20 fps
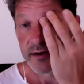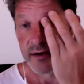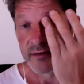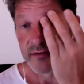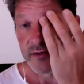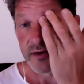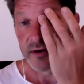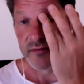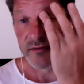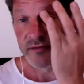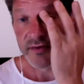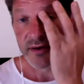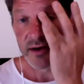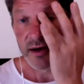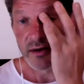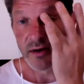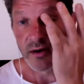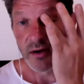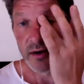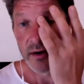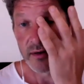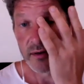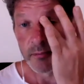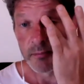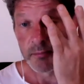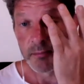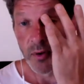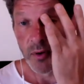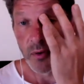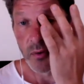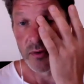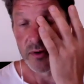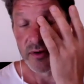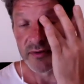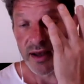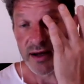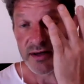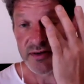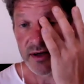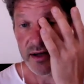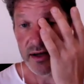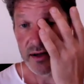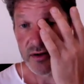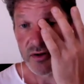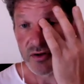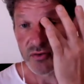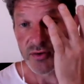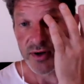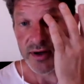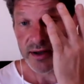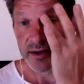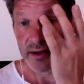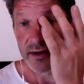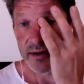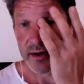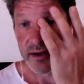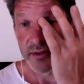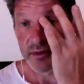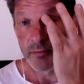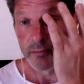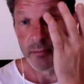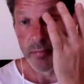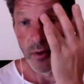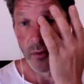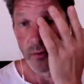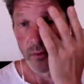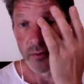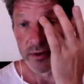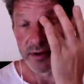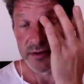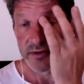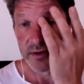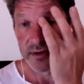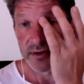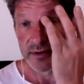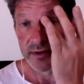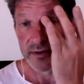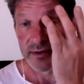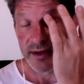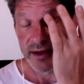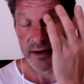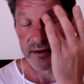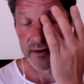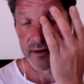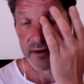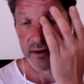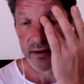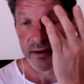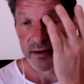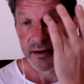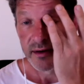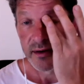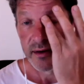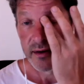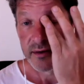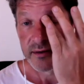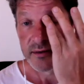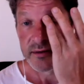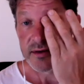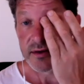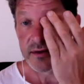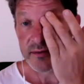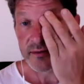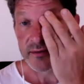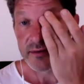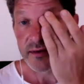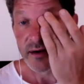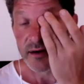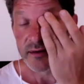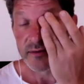you can feel along the bone. There's actually a little crinkle in the bone that you can detect just there.